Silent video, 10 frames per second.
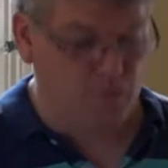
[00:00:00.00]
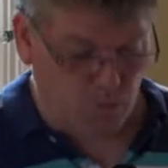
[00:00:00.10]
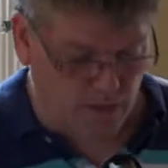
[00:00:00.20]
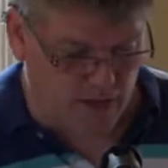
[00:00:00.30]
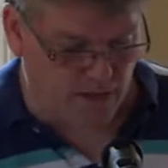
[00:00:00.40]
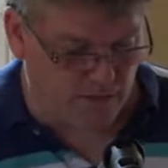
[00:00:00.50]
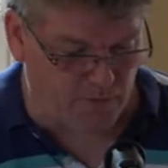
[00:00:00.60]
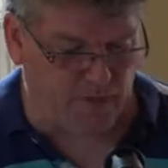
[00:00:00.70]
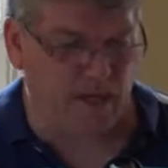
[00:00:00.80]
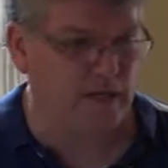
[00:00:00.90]
But what I love
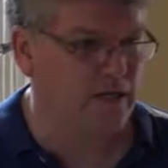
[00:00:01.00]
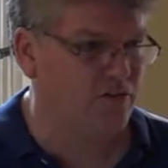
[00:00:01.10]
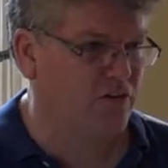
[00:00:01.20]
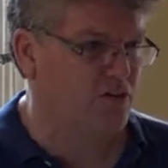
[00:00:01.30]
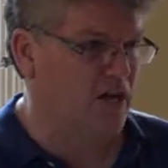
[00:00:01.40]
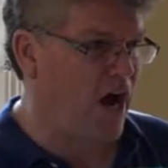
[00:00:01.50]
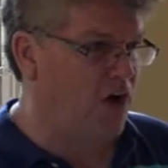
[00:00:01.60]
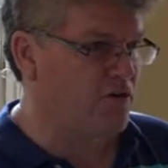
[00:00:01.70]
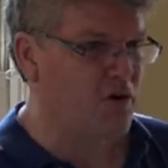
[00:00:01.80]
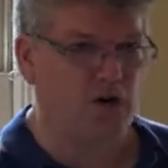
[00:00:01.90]
about it is it's
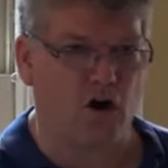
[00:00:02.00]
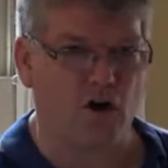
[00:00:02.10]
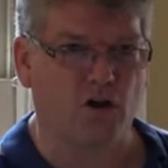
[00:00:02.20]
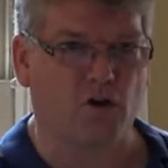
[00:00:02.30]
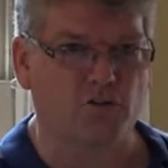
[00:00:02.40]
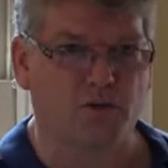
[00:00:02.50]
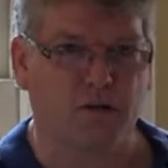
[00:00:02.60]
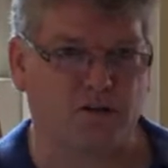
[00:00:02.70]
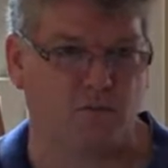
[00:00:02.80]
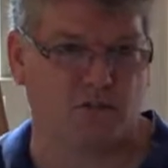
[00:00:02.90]
contrary to our culture,
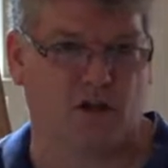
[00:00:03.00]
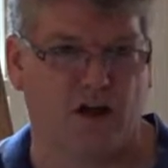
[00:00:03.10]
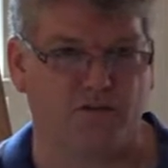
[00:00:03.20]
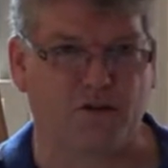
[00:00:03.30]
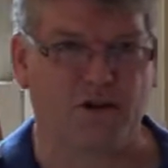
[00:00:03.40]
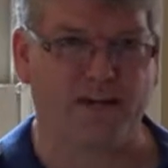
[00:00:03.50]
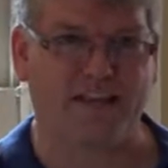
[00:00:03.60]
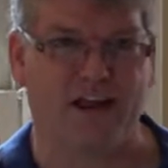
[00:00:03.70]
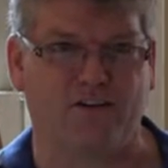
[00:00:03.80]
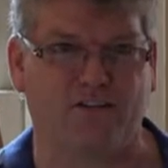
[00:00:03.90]
but it was contrary to
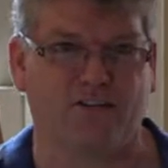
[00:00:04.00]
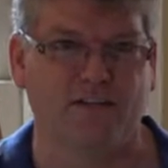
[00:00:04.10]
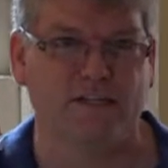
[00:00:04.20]
theirs.